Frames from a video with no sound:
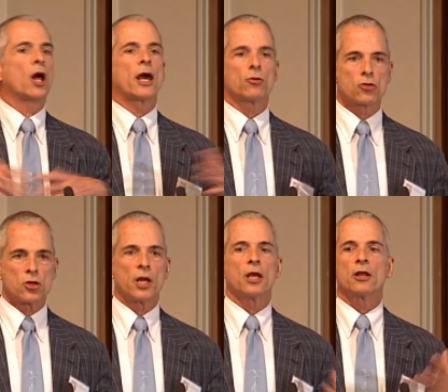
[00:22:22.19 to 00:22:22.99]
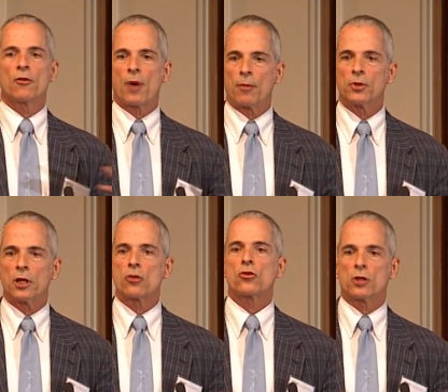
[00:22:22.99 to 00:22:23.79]
heterogeneity in the
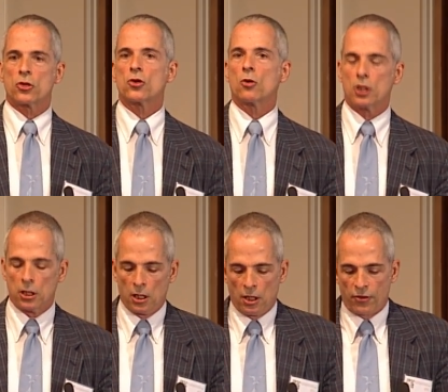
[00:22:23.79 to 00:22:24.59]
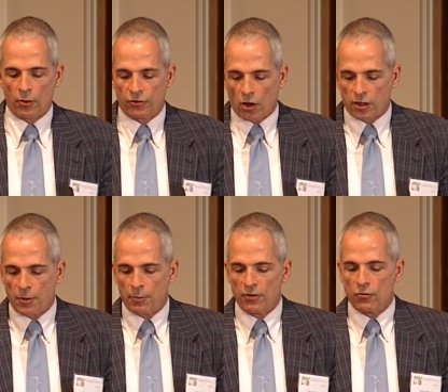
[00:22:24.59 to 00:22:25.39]
population, and so on, that we've talked
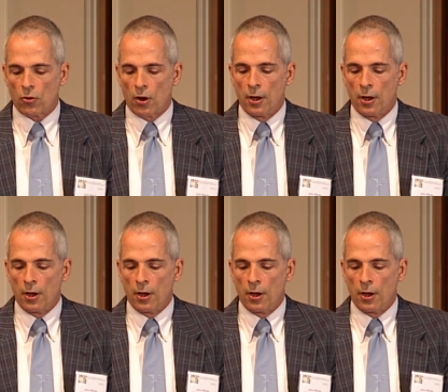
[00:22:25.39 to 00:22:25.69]
about before.